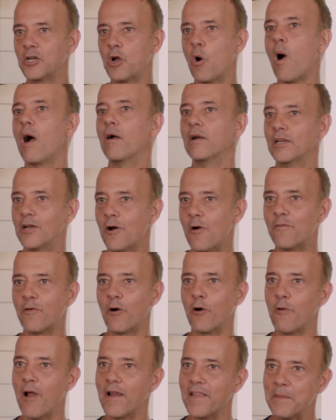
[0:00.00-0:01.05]
go out and go
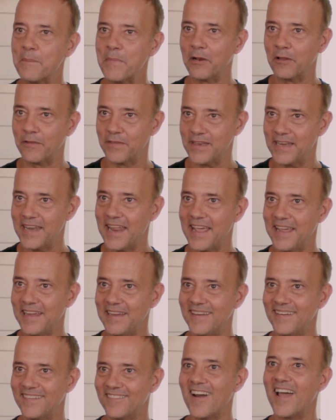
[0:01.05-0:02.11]
for a run in the middle of the day,
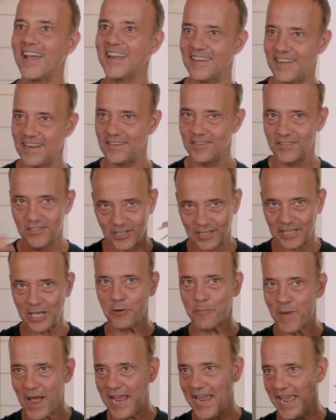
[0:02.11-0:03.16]
right? And
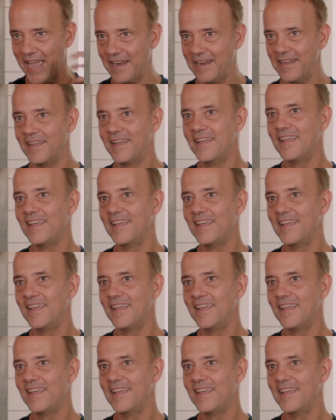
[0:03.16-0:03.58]
clear my head.